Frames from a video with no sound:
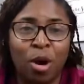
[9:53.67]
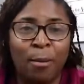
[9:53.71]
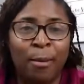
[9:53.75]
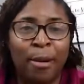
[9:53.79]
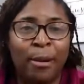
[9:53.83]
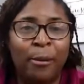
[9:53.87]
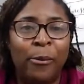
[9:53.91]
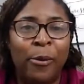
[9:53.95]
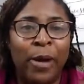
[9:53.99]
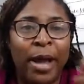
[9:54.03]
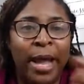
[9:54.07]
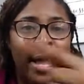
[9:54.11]
On
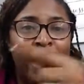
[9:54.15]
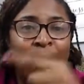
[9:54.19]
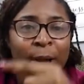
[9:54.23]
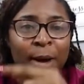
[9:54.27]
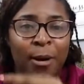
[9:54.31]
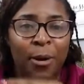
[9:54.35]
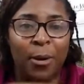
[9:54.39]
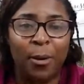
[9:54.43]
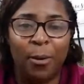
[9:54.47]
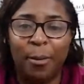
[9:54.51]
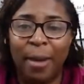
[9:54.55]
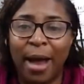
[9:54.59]
my way
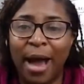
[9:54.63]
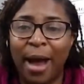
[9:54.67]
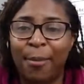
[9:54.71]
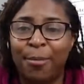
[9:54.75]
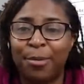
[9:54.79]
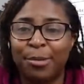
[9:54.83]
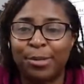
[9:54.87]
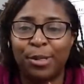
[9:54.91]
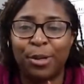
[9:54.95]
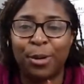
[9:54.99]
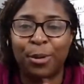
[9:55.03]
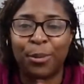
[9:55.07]
home, I
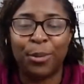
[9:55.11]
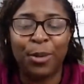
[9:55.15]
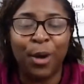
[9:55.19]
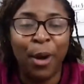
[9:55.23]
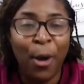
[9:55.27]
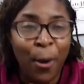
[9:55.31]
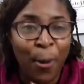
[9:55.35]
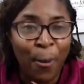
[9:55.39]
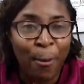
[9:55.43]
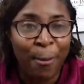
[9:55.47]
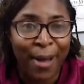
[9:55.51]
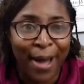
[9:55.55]
was going to
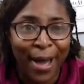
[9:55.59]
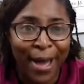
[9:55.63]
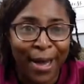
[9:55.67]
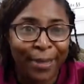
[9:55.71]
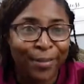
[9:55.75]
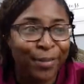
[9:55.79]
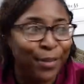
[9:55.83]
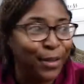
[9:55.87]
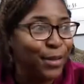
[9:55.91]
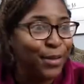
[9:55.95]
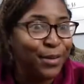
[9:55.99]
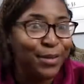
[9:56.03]
go
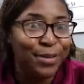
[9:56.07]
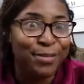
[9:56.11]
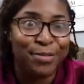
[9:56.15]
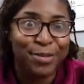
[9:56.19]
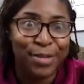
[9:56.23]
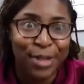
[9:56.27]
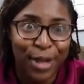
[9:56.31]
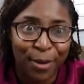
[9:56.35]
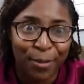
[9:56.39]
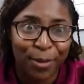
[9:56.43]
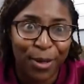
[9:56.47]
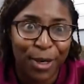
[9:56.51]
by the good
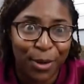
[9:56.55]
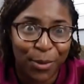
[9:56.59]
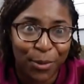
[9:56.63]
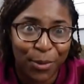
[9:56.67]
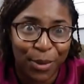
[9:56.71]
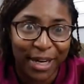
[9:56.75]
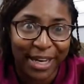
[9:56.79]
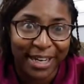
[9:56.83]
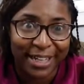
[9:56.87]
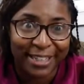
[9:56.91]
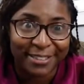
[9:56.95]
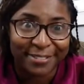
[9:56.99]
Dairy
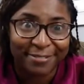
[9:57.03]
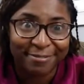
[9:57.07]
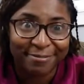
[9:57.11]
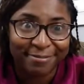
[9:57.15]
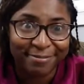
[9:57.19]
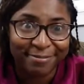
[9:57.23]
Queen